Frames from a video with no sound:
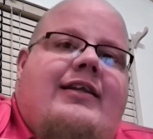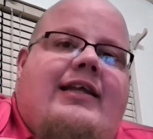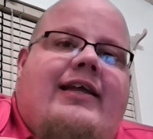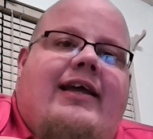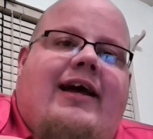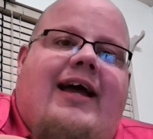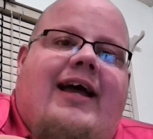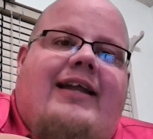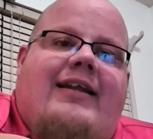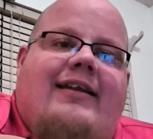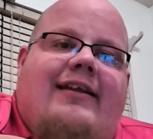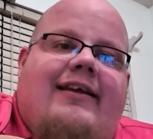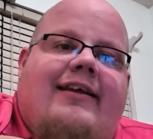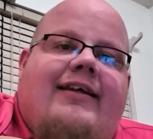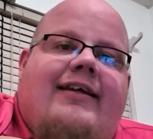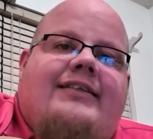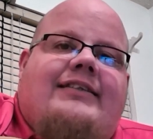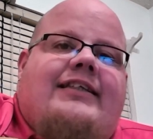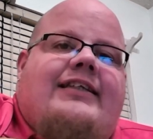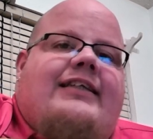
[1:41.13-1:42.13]
the
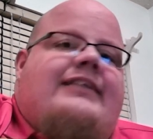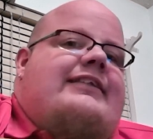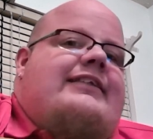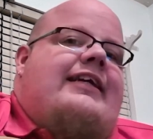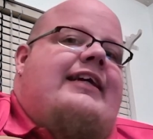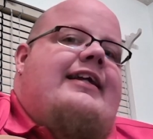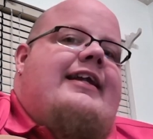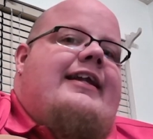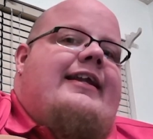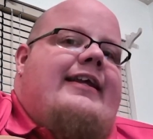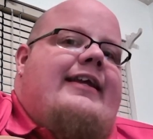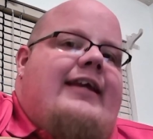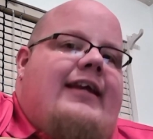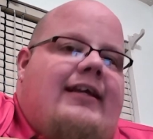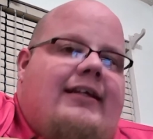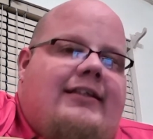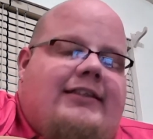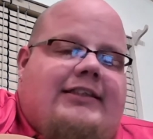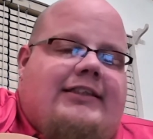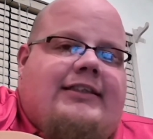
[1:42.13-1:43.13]
ideas and the
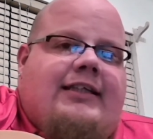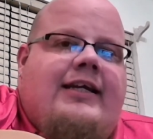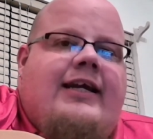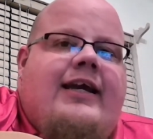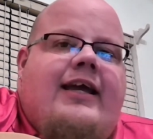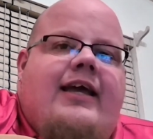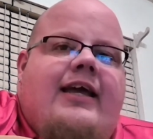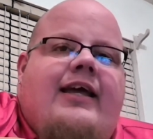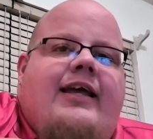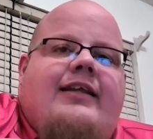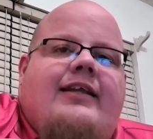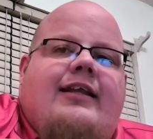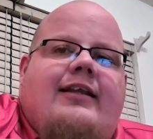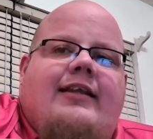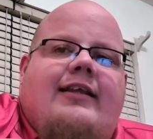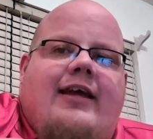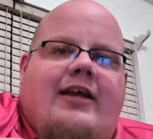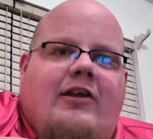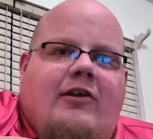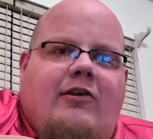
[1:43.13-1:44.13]
techniques that
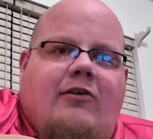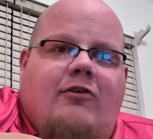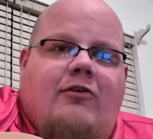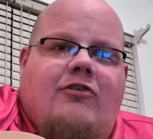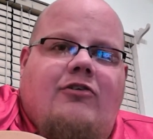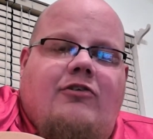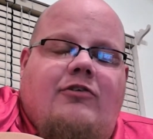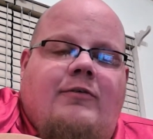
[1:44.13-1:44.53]
they use.